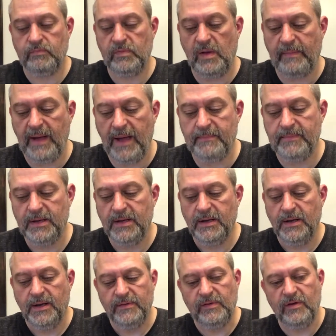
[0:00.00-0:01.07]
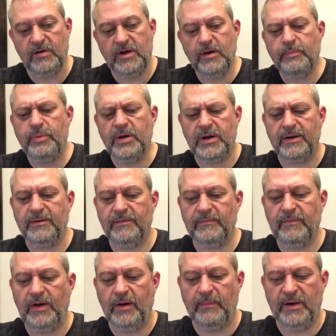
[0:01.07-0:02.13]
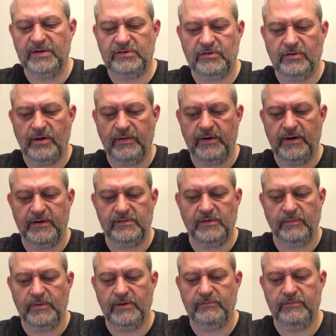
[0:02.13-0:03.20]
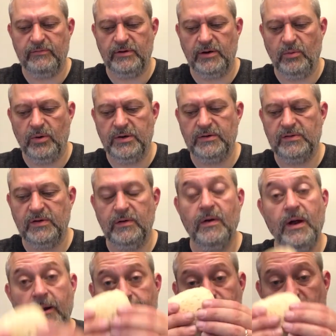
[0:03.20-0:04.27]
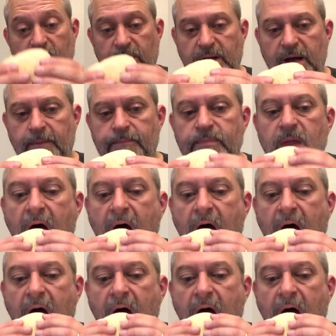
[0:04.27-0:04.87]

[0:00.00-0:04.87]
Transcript: Not bad. So you could put, you know, mustard on there or something if you really wanted to. There we go.